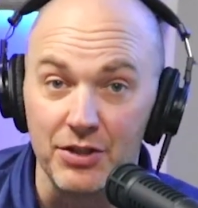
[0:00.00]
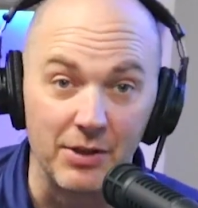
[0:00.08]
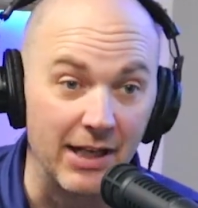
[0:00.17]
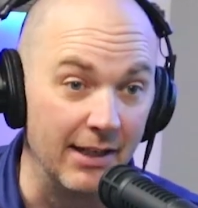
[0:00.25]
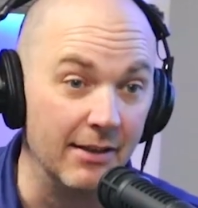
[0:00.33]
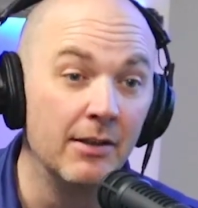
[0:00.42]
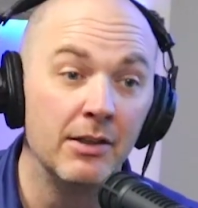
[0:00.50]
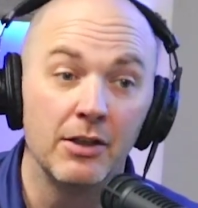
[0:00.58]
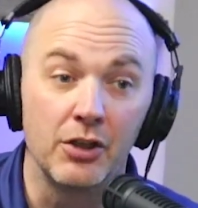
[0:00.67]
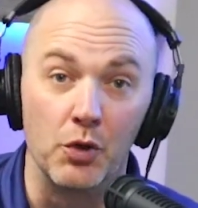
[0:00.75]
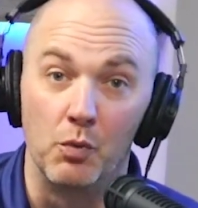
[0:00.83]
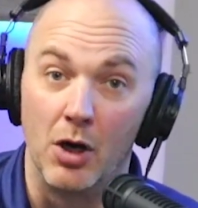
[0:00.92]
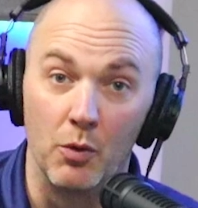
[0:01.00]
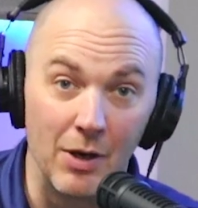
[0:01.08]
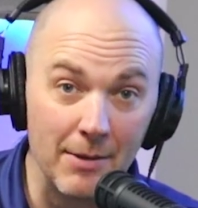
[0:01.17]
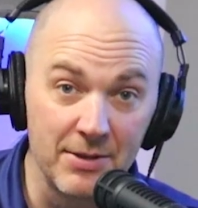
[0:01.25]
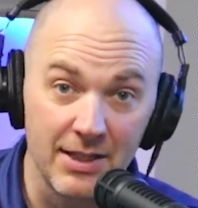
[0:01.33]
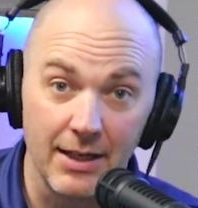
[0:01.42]
you can go to our
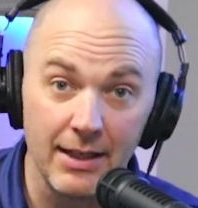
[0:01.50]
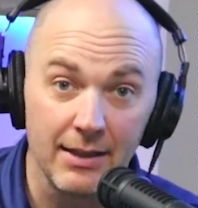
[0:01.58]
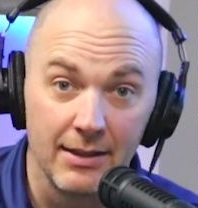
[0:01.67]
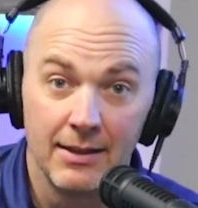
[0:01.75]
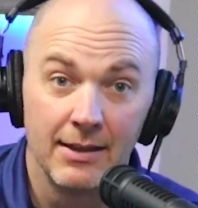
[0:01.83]
website.